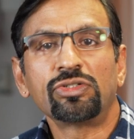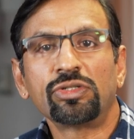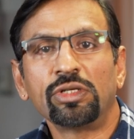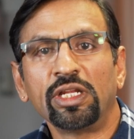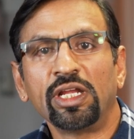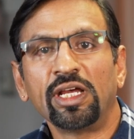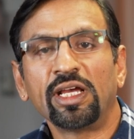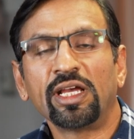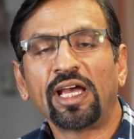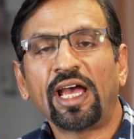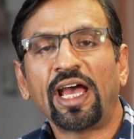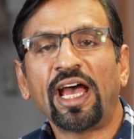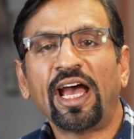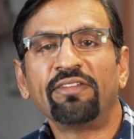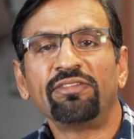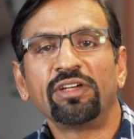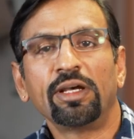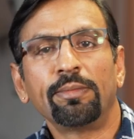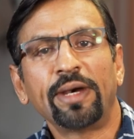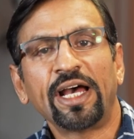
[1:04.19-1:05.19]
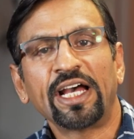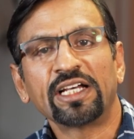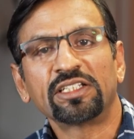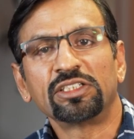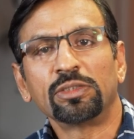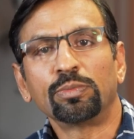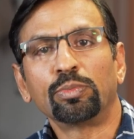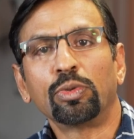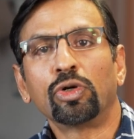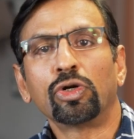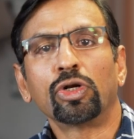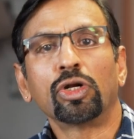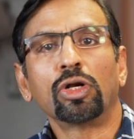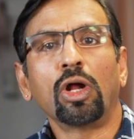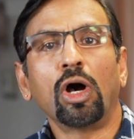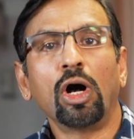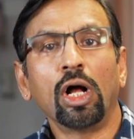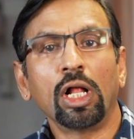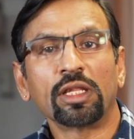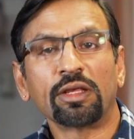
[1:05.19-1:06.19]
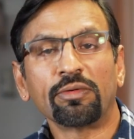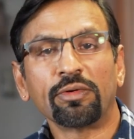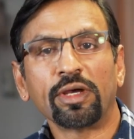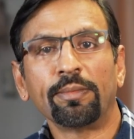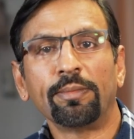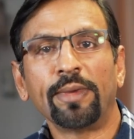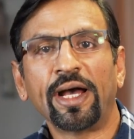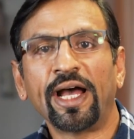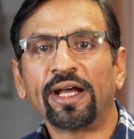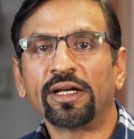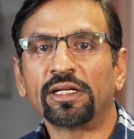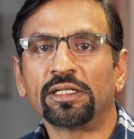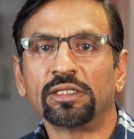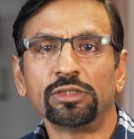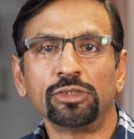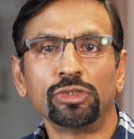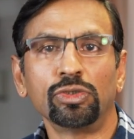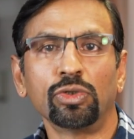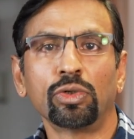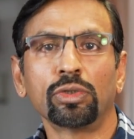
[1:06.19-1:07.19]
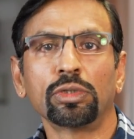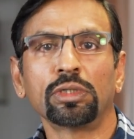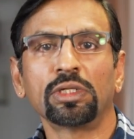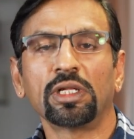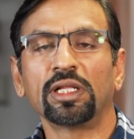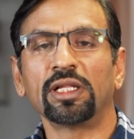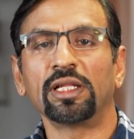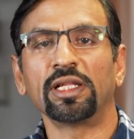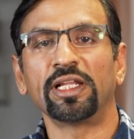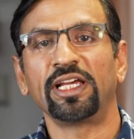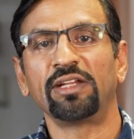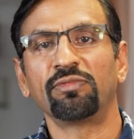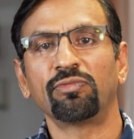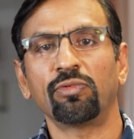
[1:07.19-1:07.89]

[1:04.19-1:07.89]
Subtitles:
you're sitting, have your back supported all the way back. Don't lean